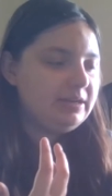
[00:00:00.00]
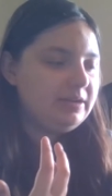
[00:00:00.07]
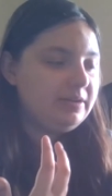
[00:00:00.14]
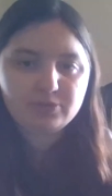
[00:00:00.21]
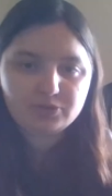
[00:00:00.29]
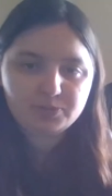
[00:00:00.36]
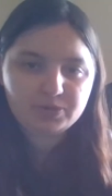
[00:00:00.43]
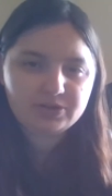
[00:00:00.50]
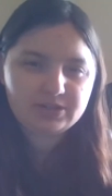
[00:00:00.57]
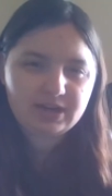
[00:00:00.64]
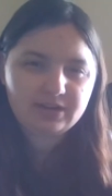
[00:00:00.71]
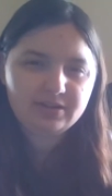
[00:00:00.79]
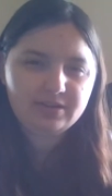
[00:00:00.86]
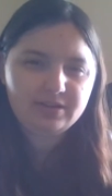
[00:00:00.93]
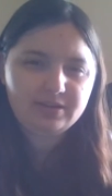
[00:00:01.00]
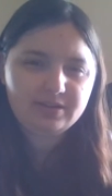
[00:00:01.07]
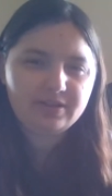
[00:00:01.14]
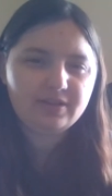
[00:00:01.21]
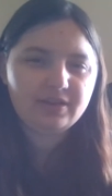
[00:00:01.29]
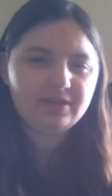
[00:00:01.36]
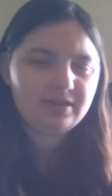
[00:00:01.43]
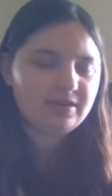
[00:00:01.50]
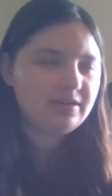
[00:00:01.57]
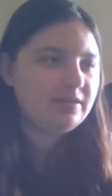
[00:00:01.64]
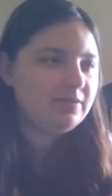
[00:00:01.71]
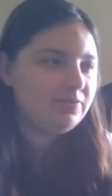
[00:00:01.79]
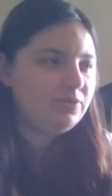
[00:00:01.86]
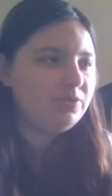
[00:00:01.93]
animals personalities and like
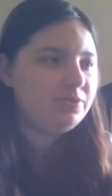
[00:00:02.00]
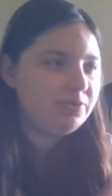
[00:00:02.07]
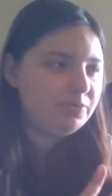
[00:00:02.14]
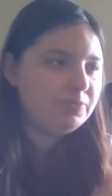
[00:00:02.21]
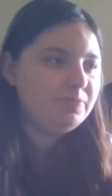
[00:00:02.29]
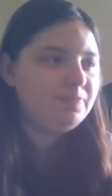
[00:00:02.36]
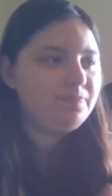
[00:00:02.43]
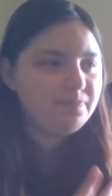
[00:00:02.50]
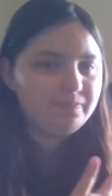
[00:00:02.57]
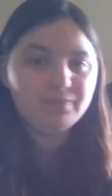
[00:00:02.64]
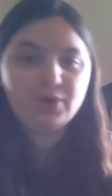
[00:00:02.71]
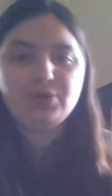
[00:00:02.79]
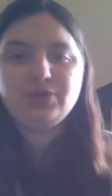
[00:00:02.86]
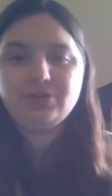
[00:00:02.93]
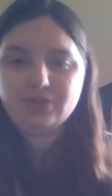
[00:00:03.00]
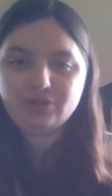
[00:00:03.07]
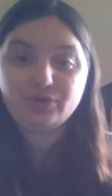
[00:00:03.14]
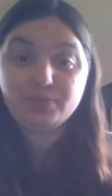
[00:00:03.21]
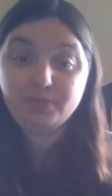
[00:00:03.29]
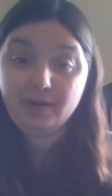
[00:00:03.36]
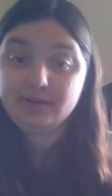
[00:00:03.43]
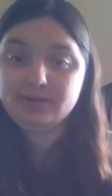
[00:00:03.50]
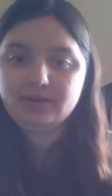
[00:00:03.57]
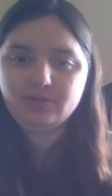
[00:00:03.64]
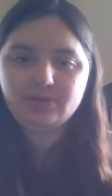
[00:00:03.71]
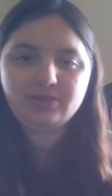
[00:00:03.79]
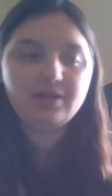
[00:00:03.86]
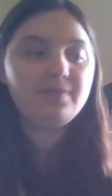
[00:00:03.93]
give you bonuses for bonding
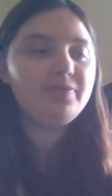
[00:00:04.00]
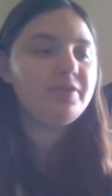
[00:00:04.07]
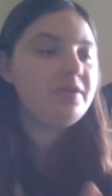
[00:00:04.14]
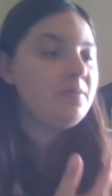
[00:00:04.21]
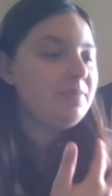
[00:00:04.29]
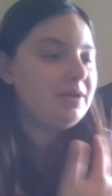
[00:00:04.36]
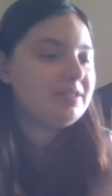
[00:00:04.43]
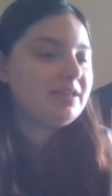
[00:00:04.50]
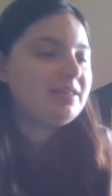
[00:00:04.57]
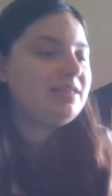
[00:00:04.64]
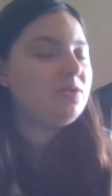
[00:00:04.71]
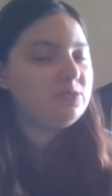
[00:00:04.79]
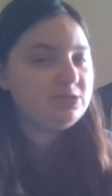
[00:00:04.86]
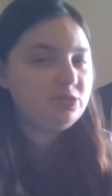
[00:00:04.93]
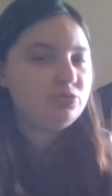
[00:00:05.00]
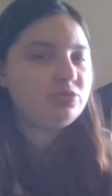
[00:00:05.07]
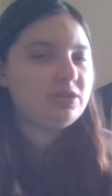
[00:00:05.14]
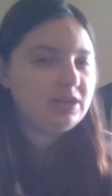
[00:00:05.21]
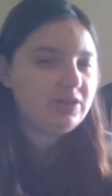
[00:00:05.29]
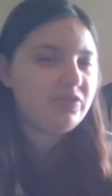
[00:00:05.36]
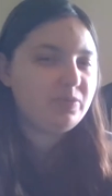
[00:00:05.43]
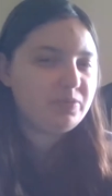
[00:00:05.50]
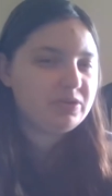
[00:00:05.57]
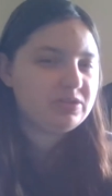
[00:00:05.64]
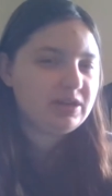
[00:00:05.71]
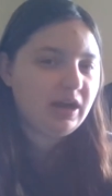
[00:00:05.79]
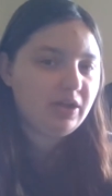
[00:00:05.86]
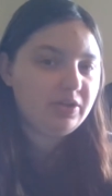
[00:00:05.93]
with them, because I think once you start giving
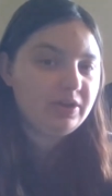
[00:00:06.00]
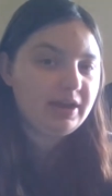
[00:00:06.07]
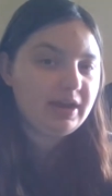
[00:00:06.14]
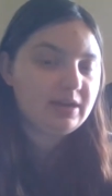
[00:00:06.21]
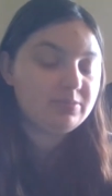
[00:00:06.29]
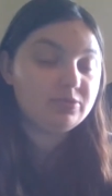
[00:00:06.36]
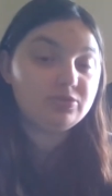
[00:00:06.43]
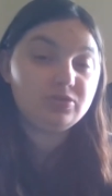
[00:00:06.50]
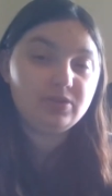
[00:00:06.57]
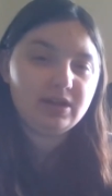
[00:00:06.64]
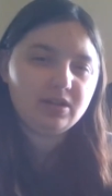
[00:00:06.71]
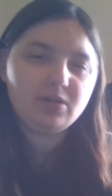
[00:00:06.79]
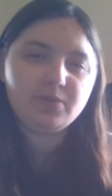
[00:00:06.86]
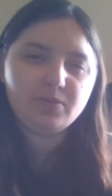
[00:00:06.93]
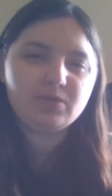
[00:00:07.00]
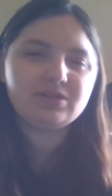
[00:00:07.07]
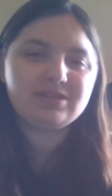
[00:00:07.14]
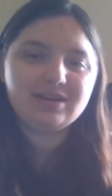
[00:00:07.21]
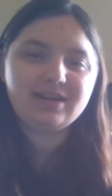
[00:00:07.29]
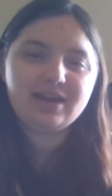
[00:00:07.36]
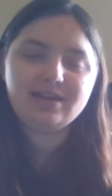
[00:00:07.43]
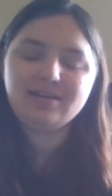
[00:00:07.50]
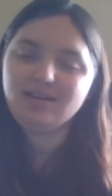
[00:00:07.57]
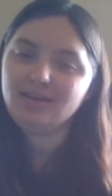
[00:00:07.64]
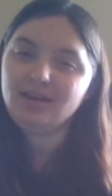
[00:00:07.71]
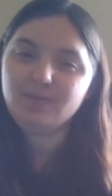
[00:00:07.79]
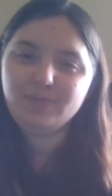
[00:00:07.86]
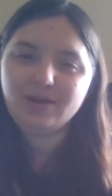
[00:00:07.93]
personality to animals, you get a little bit more dedicated in
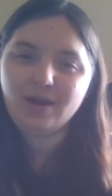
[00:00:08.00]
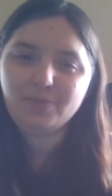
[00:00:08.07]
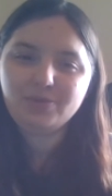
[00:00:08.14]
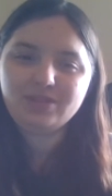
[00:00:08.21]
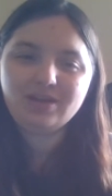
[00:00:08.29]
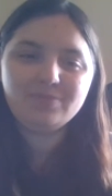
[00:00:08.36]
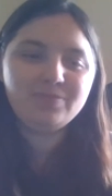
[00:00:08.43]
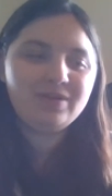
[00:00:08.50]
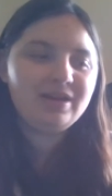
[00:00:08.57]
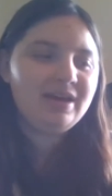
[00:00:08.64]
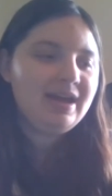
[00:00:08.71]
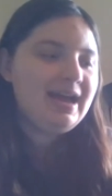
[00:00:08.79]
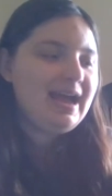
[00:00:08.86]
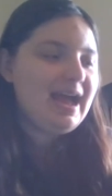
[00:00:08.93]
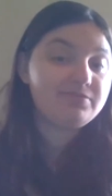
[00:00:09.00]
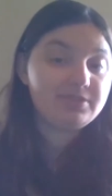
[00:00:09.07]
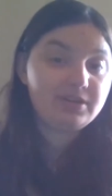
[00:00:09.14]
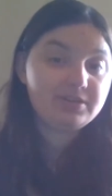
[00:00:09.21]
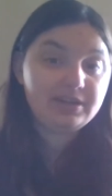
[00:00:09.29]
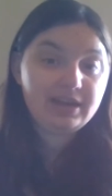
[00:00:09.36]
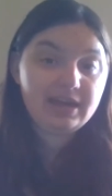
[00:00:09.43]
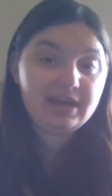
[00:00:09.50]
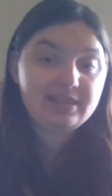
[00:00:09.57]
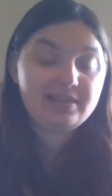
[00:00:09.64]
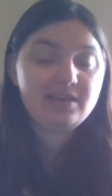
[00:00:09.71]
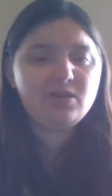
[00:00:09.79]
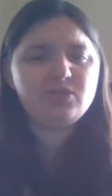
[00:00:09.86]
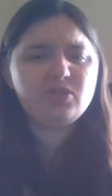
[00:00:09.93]
keeping up with them. That's for all today.
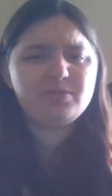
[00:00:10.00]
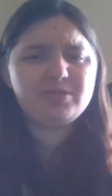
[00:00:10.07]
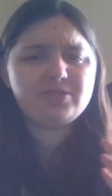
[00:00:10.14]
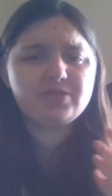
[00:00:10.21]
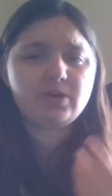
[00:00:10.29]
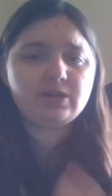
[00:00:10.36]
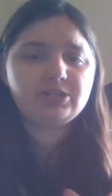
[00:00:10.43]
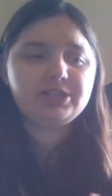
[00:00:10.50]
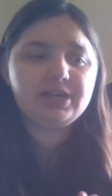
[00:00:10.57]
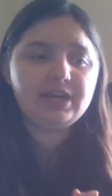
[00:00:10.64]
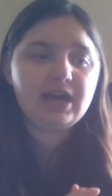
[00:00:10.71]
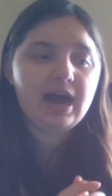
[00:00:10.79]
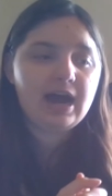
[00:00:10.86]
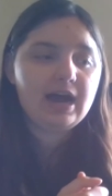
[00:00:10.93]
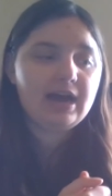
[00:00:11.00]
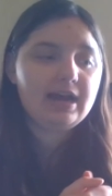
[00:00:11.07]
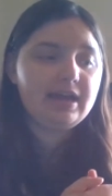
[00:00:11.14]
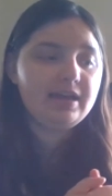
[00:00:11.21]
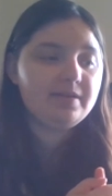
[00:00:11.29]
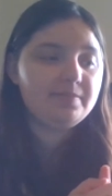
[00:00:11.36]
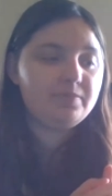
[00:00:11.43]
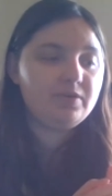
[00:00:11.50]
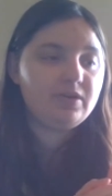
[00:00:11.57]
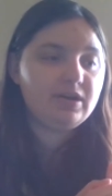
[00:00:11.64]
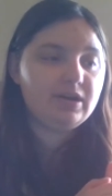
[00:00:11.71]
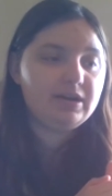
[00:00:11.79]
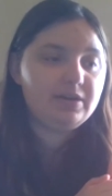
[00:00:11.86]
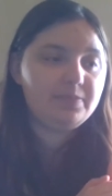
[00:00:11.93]
Thank y'all so much for watching. I am
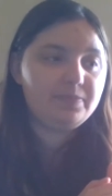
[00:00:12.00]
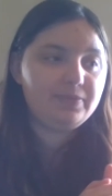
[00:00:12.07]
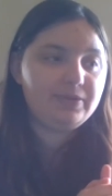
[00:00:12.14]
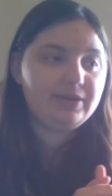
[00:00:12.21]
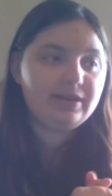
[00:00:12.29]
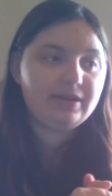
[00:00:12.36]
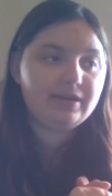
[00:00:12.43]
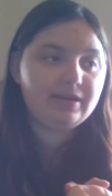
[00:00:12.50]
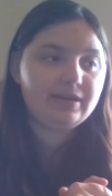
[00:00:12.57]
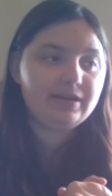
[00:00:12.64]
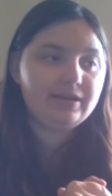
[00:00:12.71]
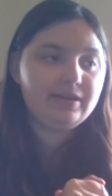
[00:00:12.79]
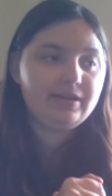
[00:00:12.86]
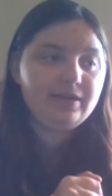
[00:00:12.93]
gonna be